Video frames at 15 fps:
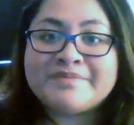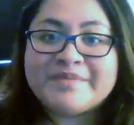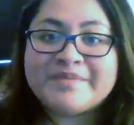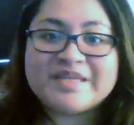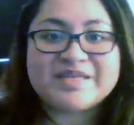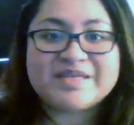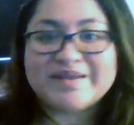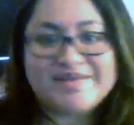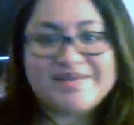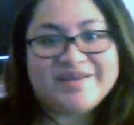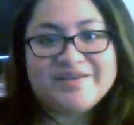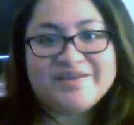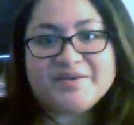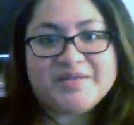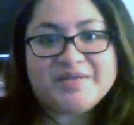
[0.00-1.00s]
It's going to take
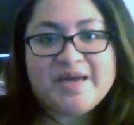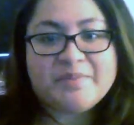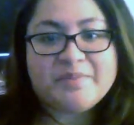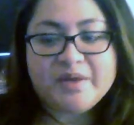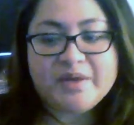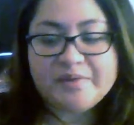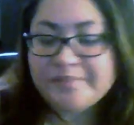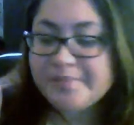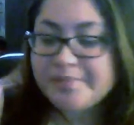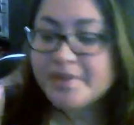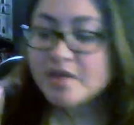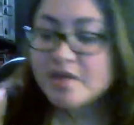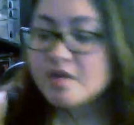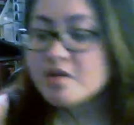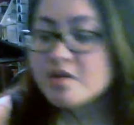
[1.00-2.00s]
a little time, though.
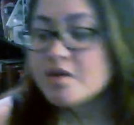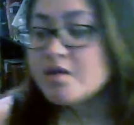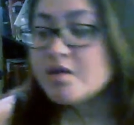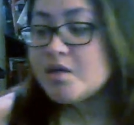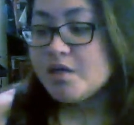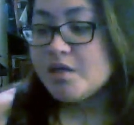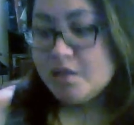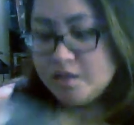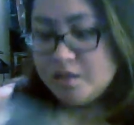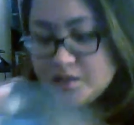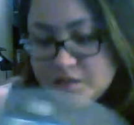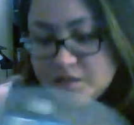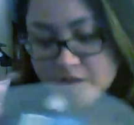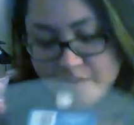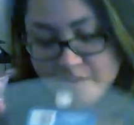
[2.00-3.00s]
So